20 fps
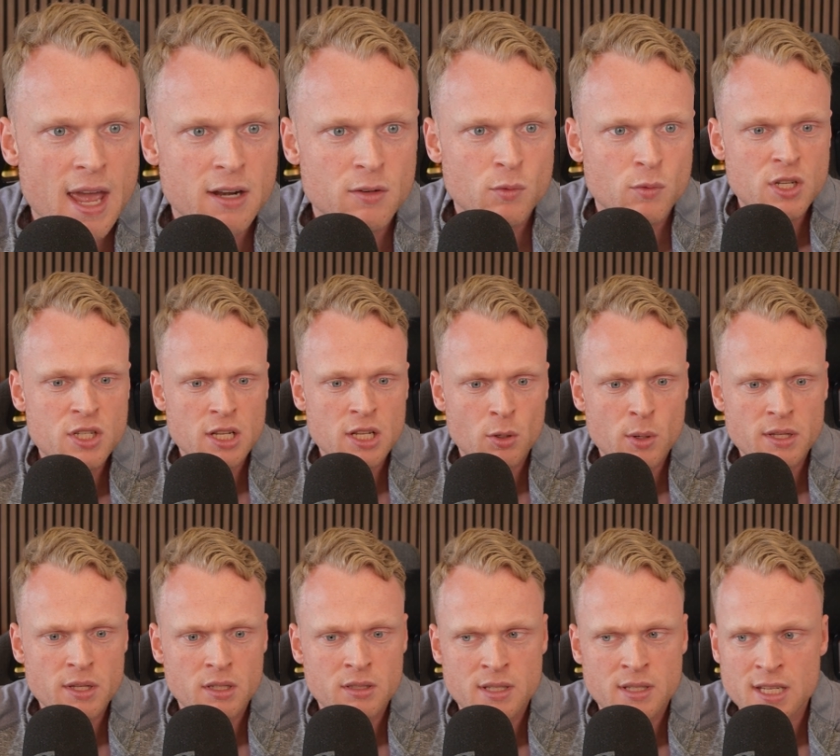And we
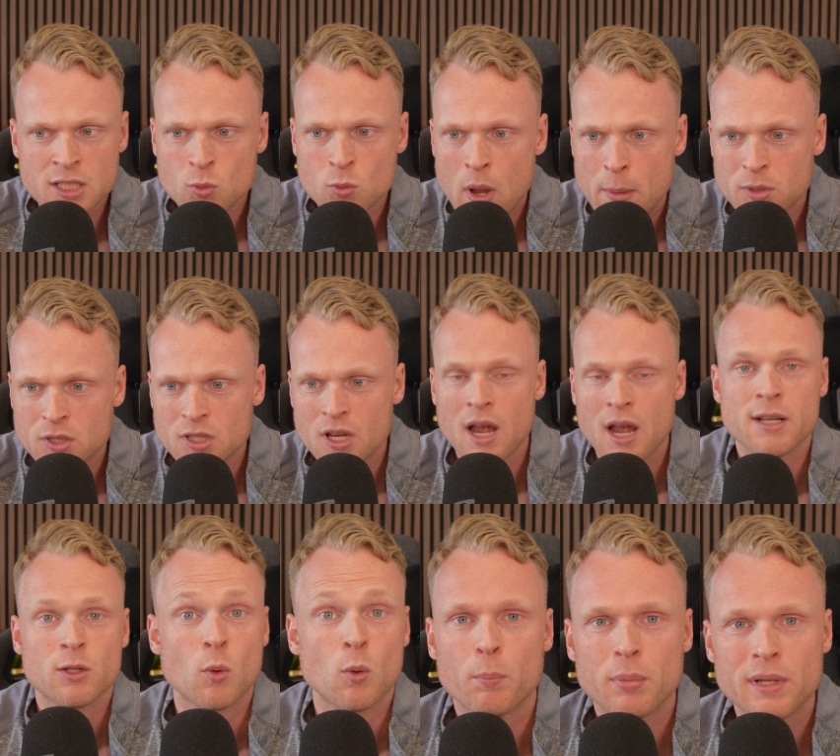generated this
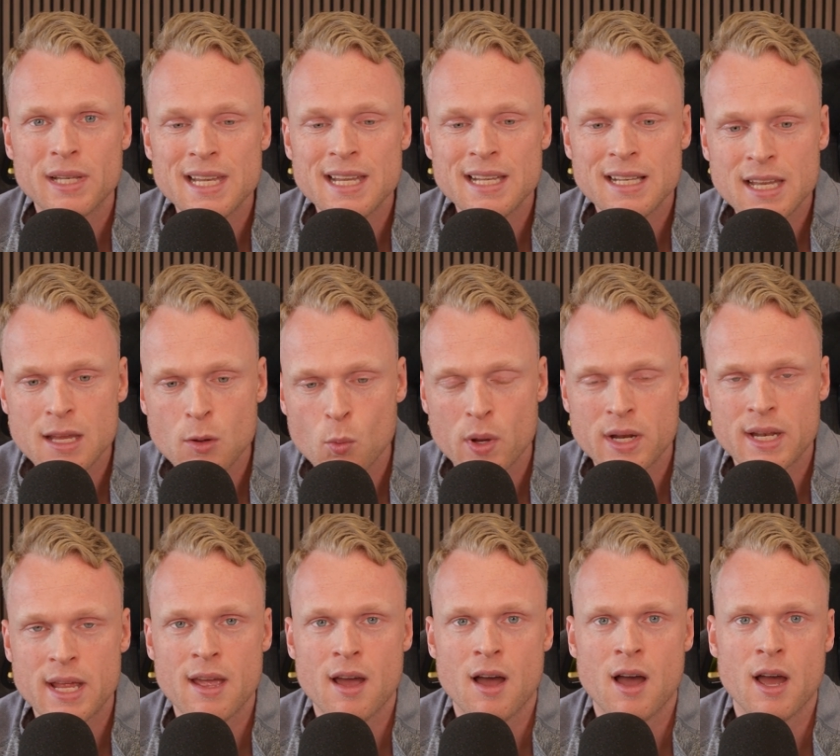website completely
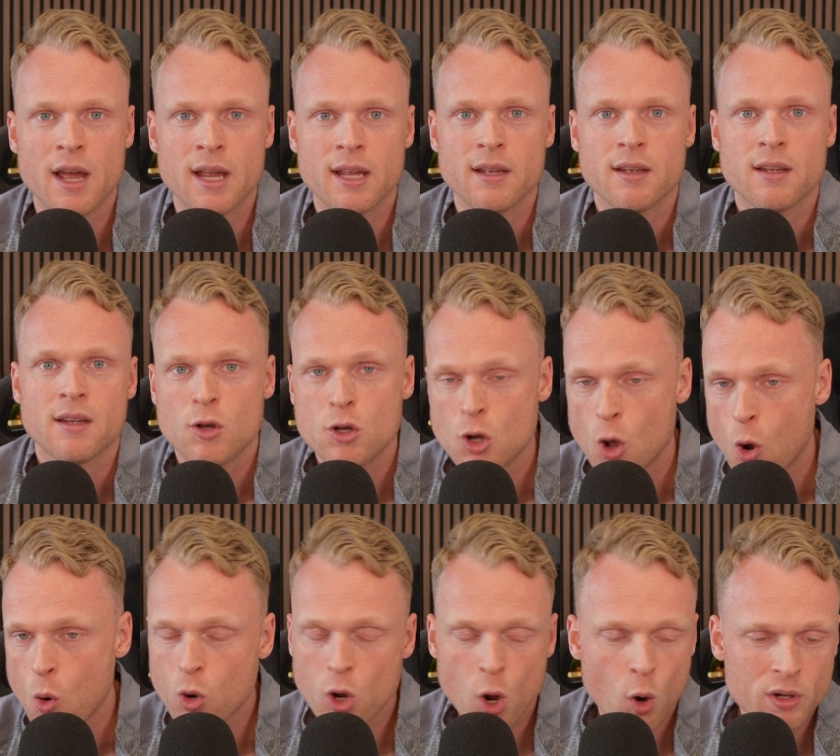with AI,
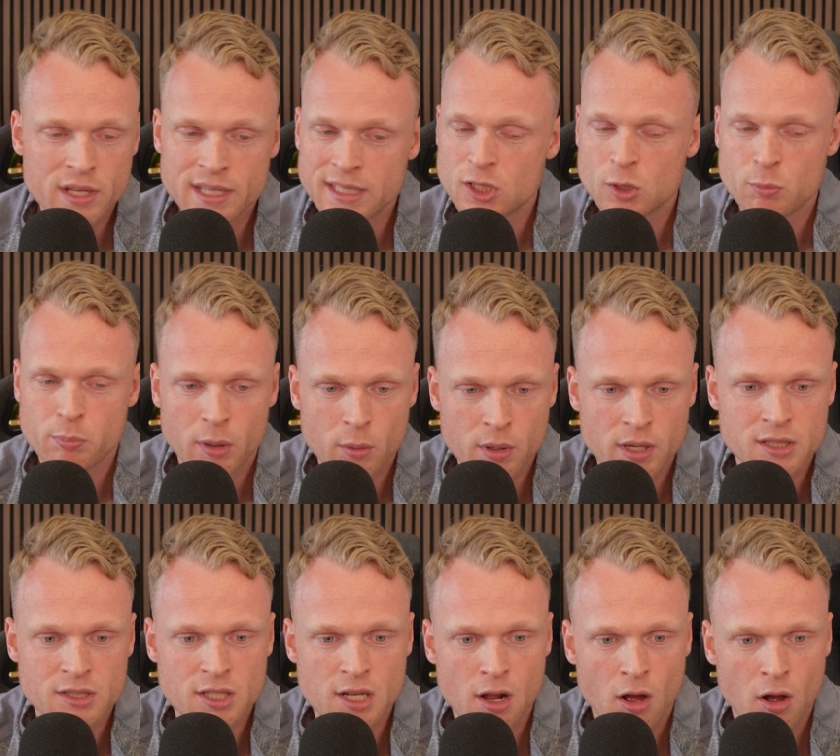no coding
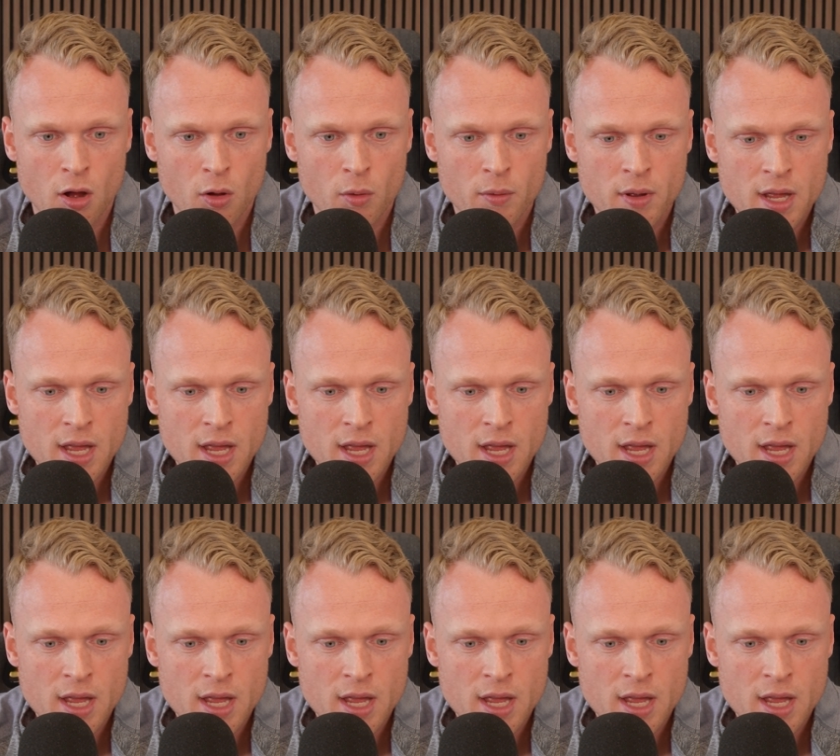experience at all.